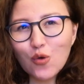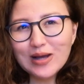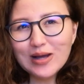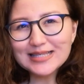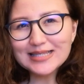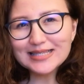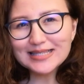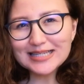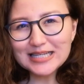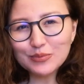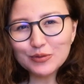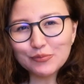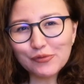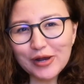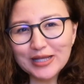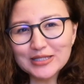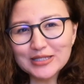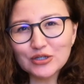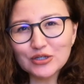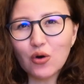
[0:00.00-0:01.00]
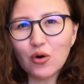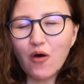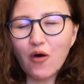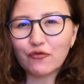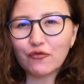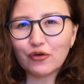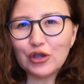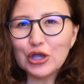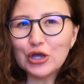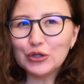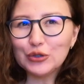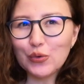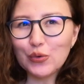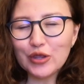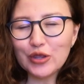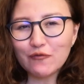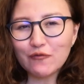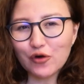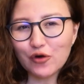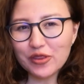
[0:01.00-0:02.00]
when sustainable brands are offering
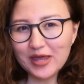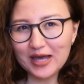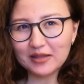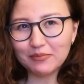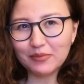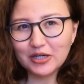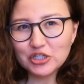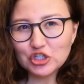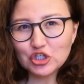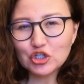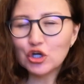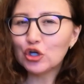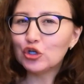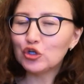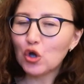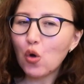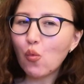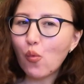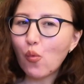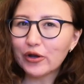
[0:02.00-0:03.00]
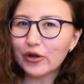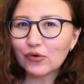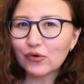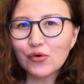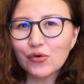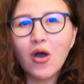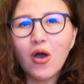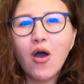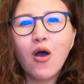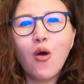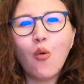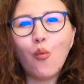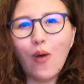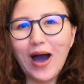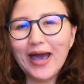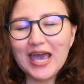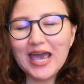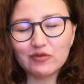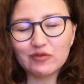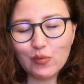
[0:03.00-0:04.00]
clothing for that much, no wonder
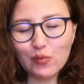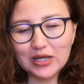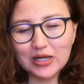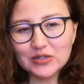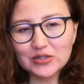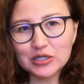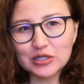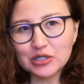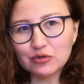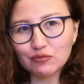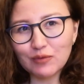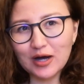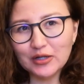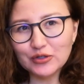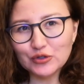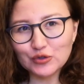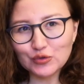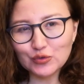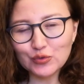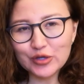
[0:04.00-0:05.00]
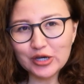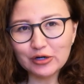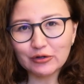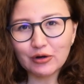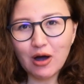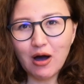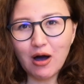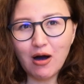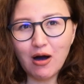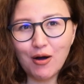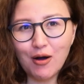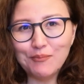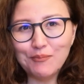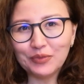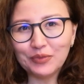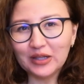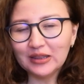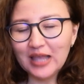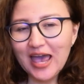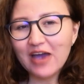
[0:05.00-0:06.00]
why everyone is going to run to their um,
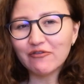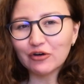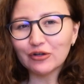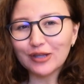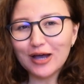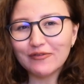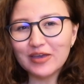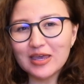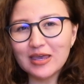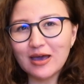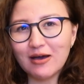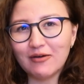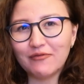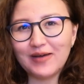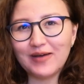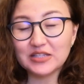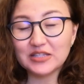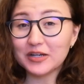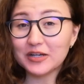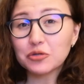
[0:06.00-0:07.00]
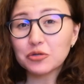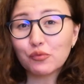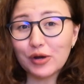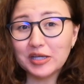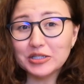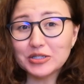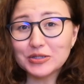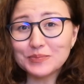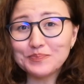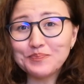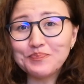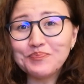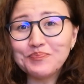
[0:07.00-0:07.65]
ever-loving uh, fast fashion brands.